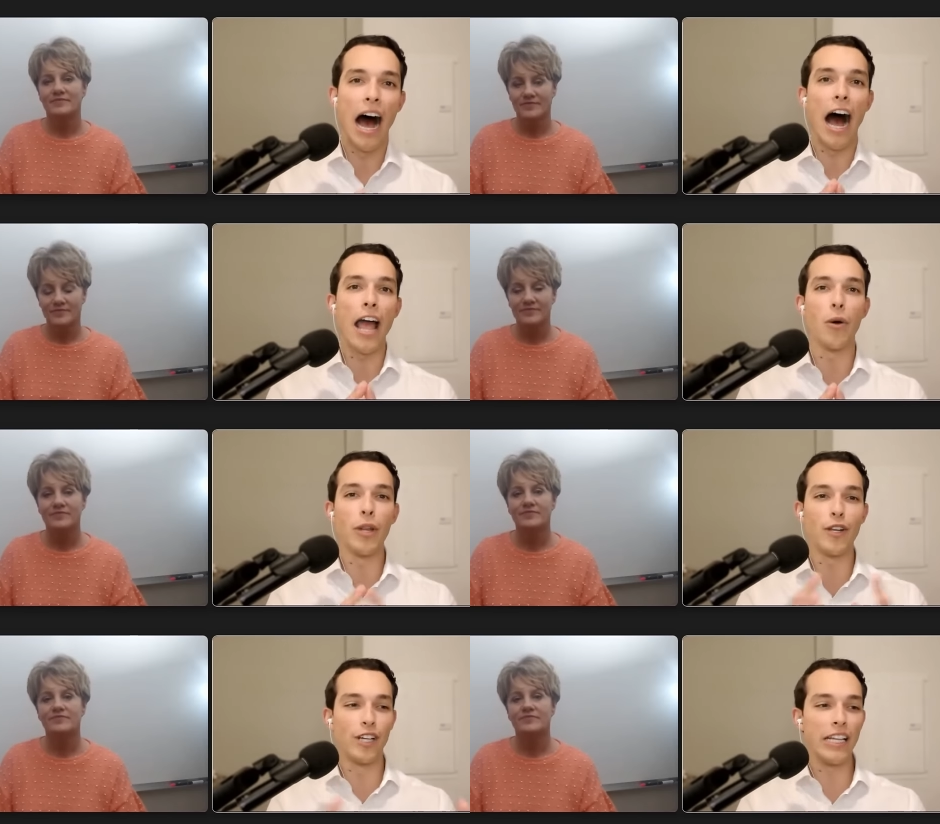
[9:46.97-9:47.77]
Speaker 1: I
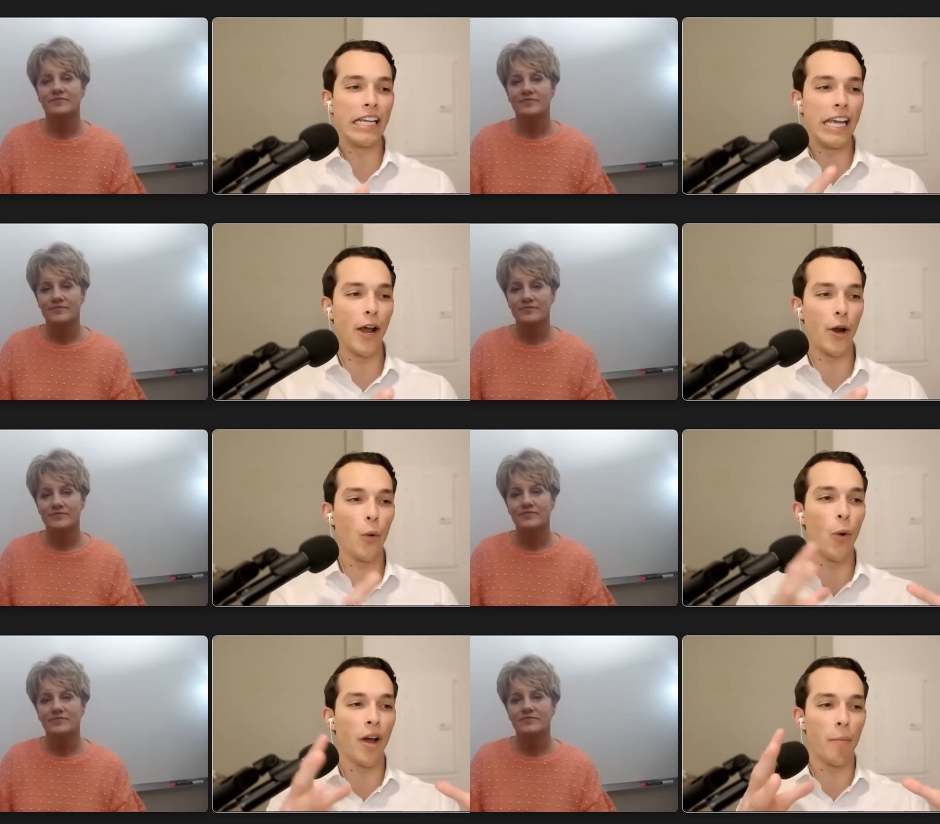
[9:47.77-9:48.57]
only really care
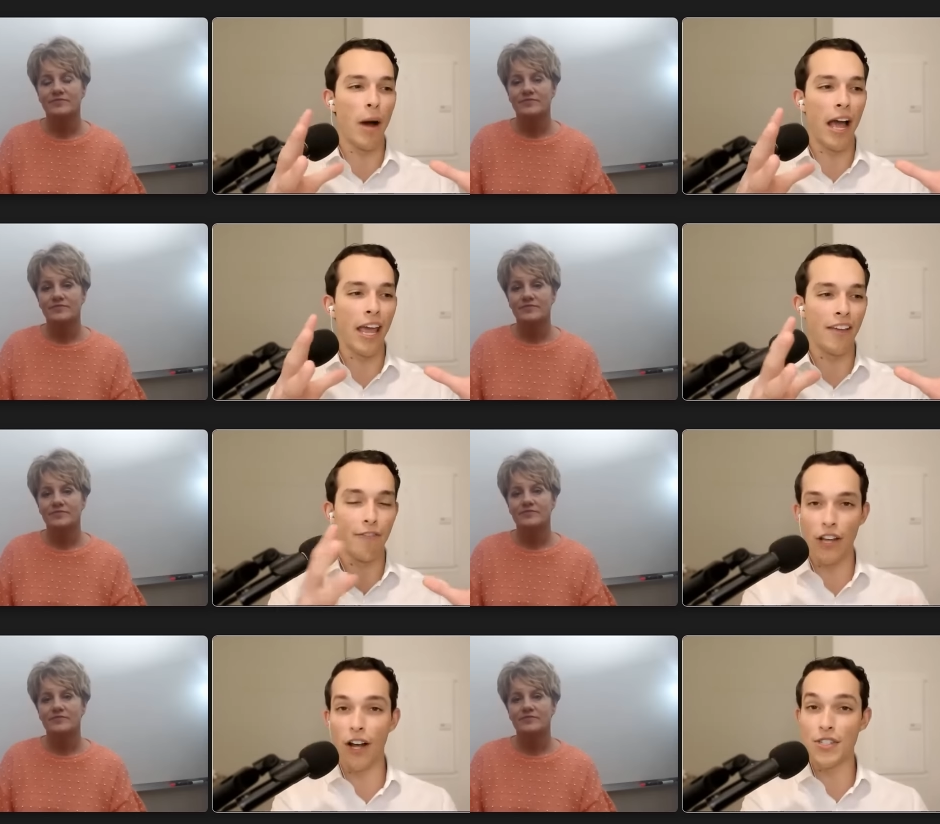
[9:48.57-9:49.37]
what my
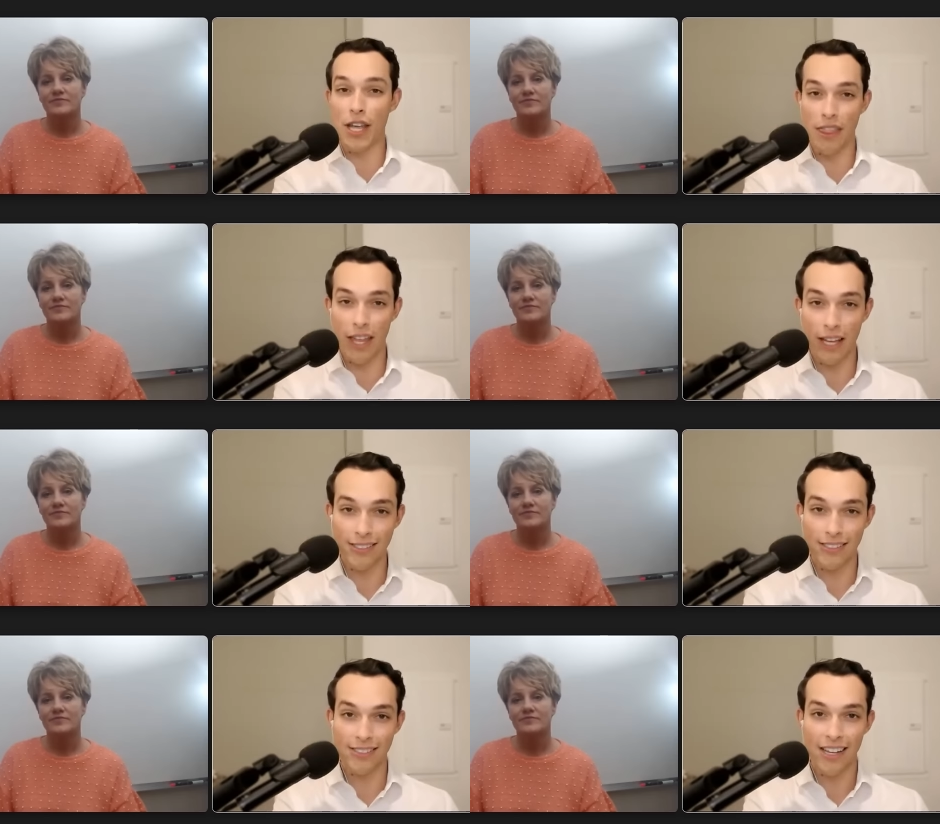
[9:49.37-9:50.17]
fiance
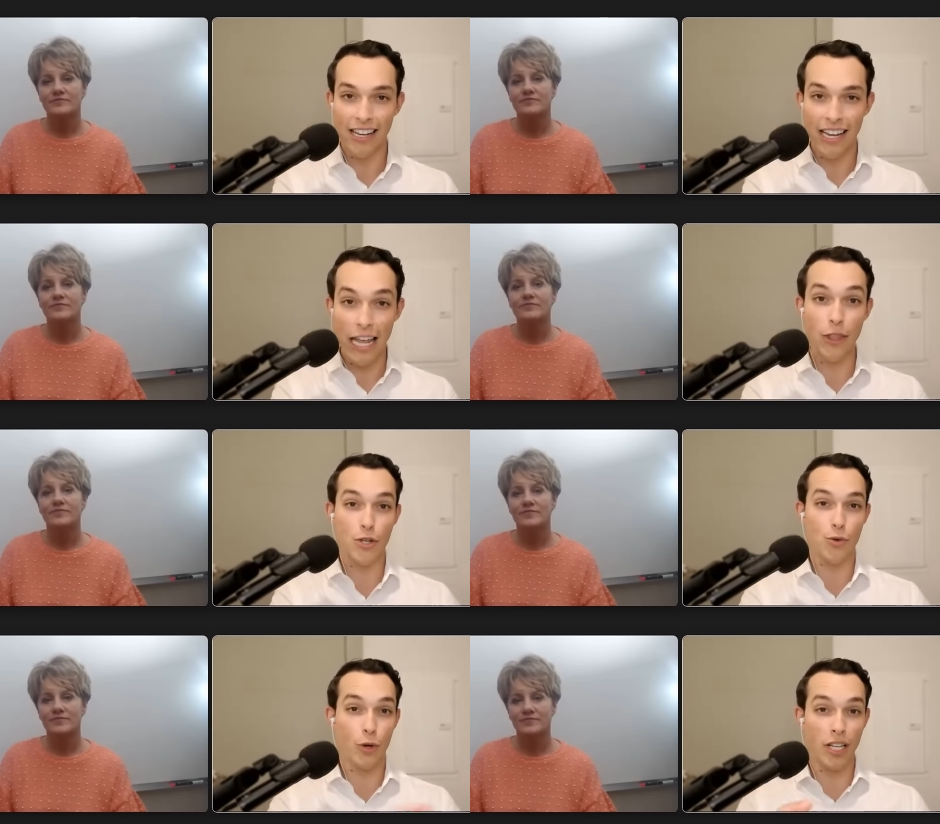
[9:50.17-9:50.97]
thinks in
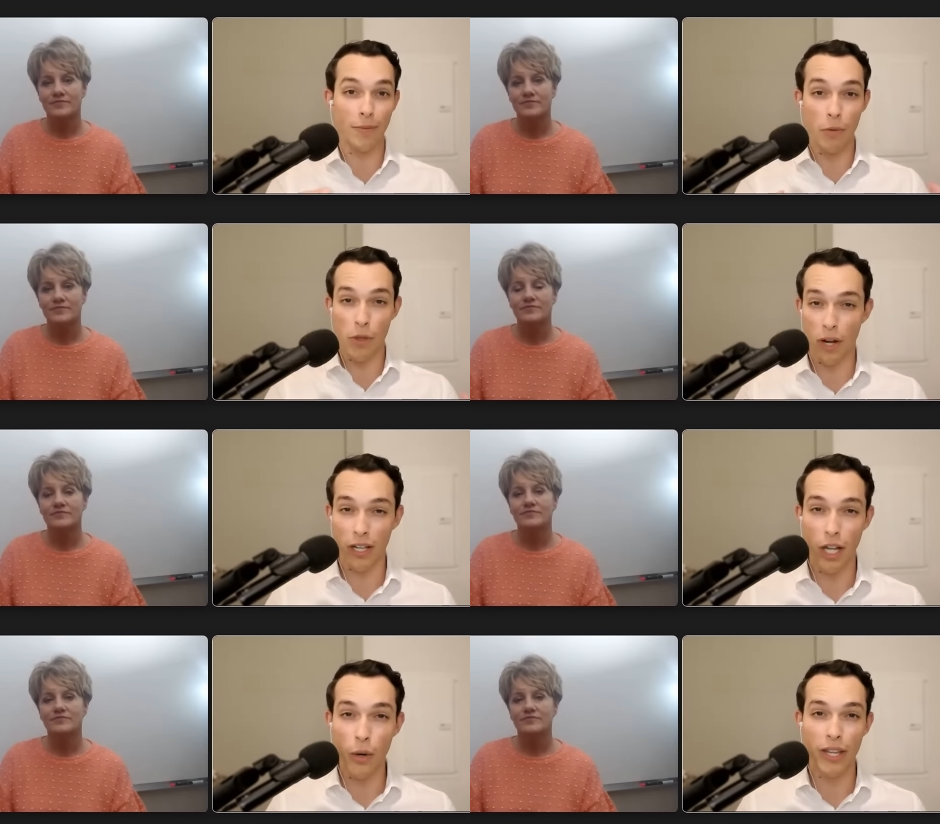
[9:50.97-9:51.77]
this world. I mean, with what
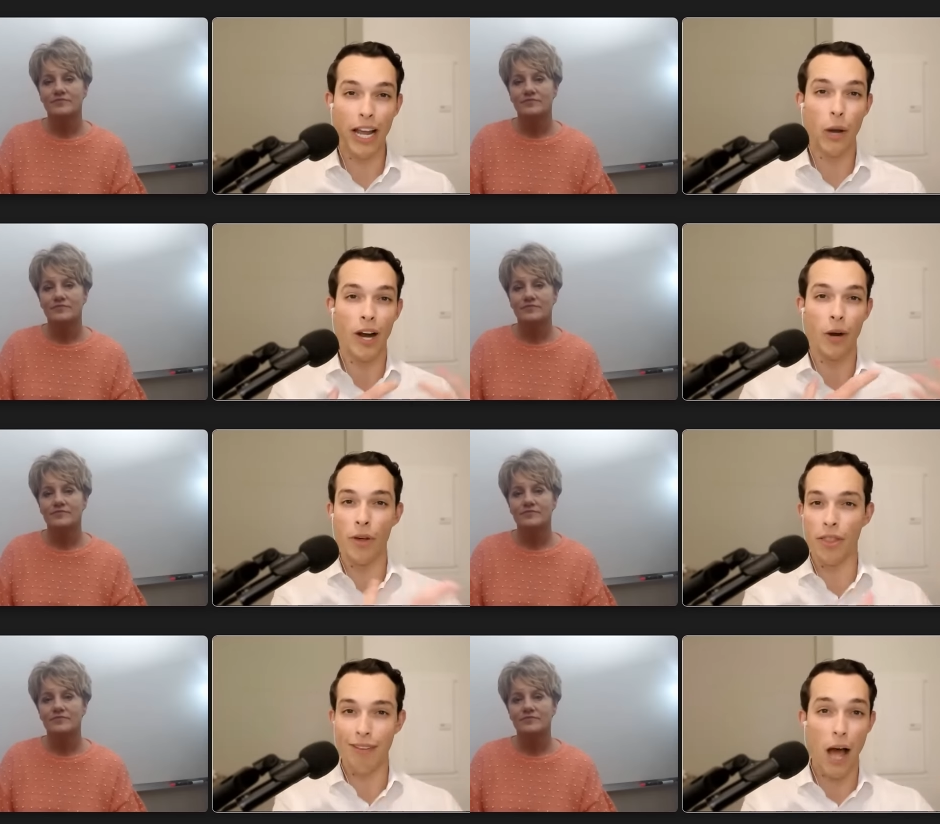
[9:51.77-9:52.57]
clothing I wear,
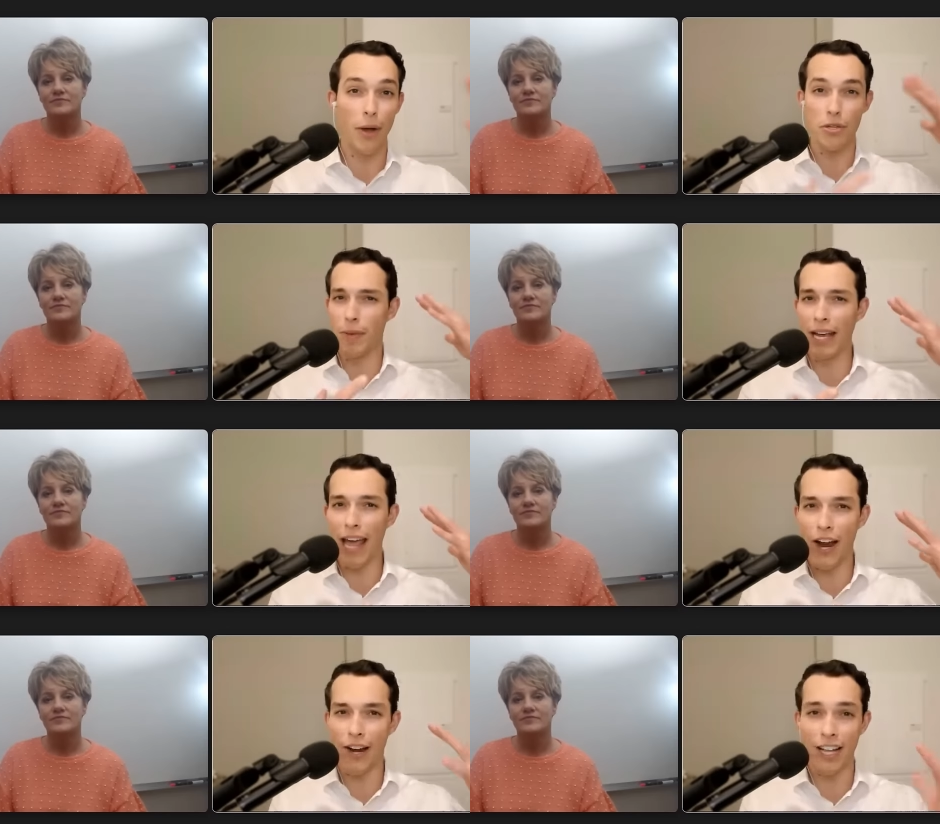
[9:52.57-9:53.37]
with how I do my
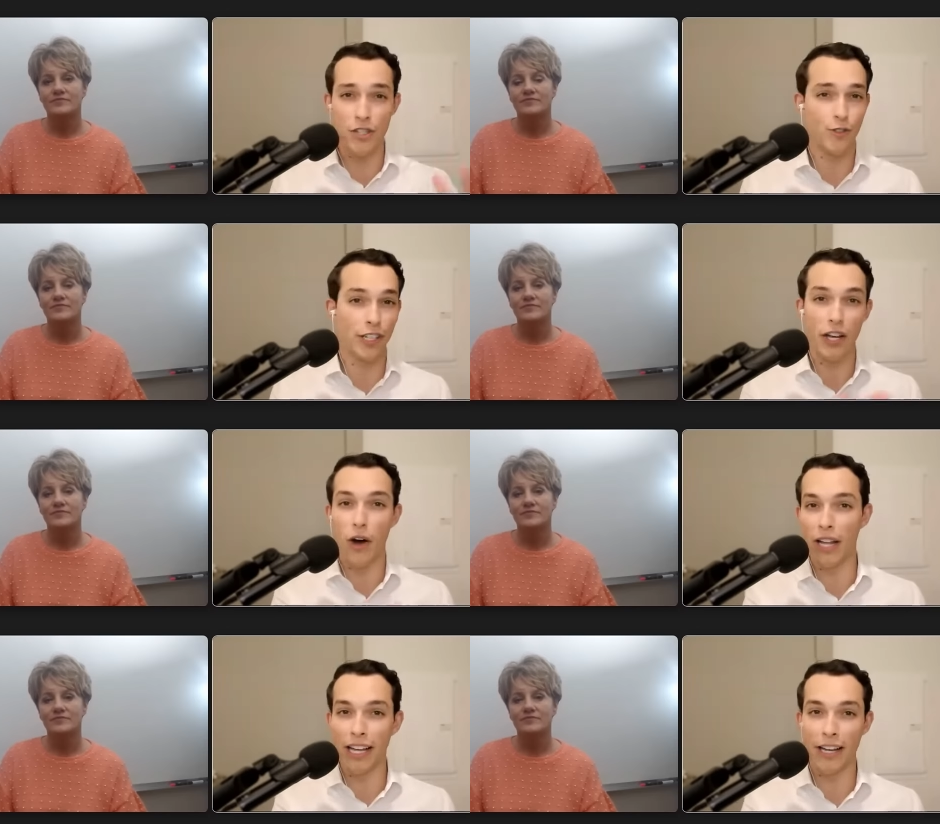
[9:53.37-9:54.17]
hair, that's really
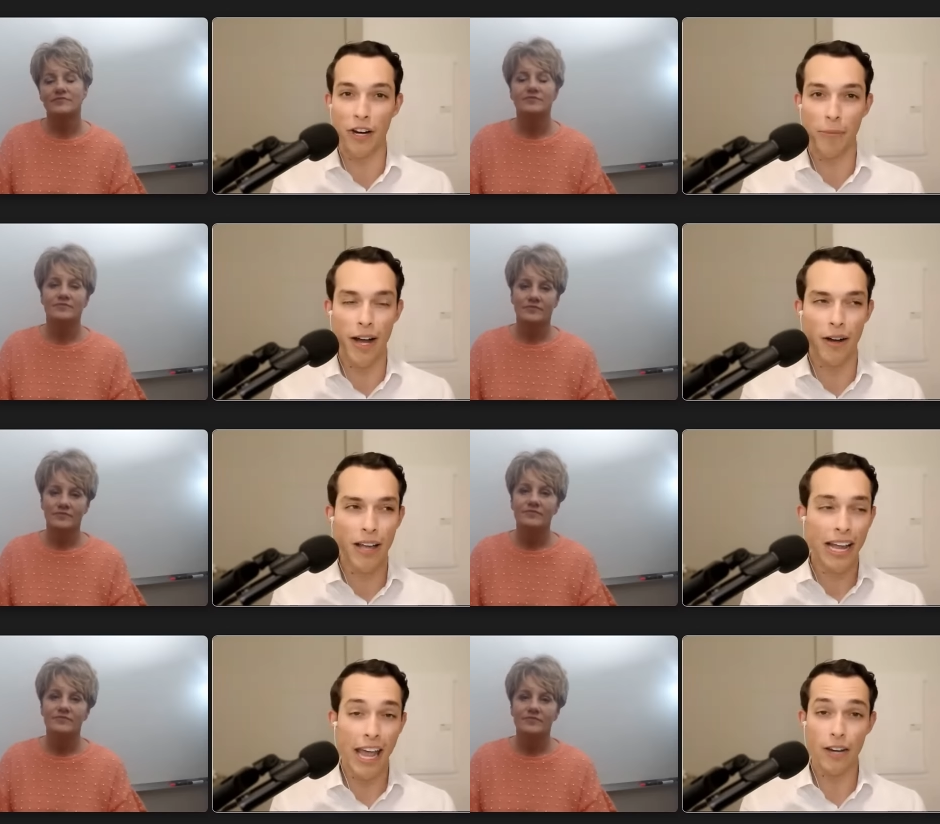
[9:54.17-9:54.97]
all I care about.
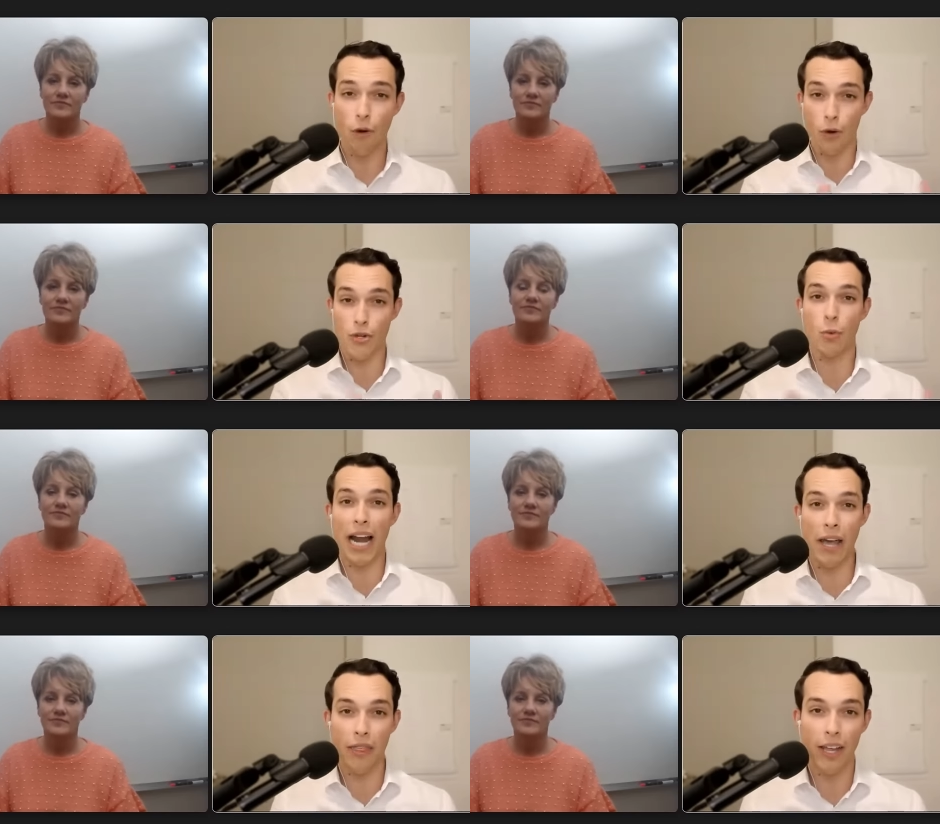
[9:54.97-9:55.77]
And of course, what
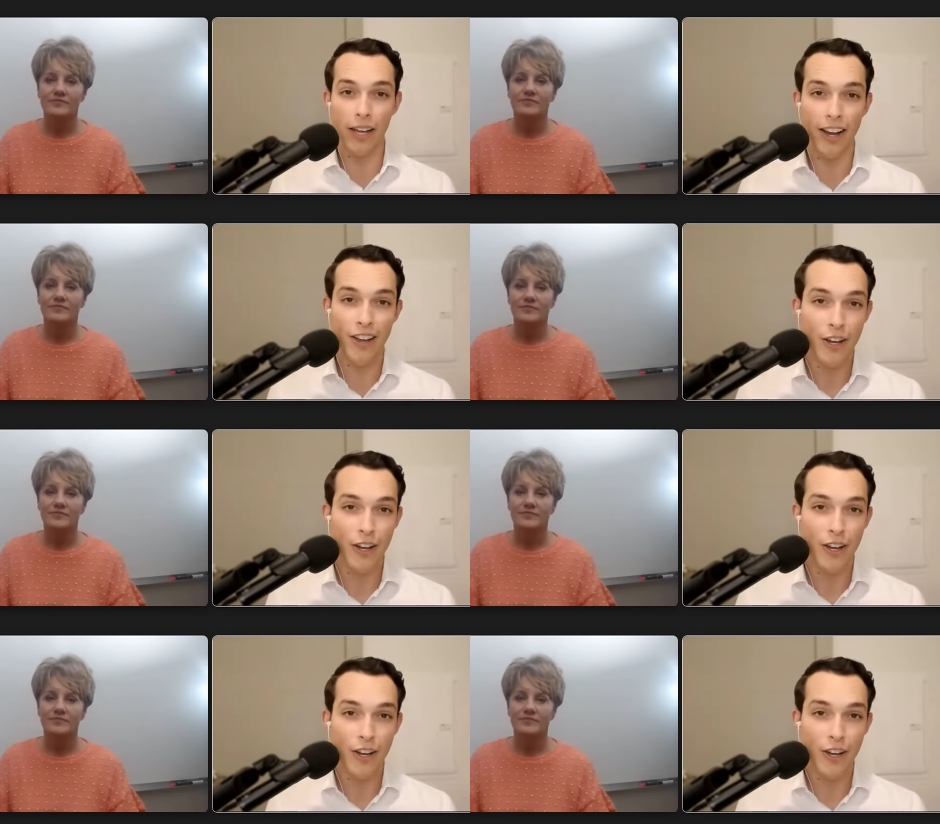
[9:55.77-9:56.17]
I think.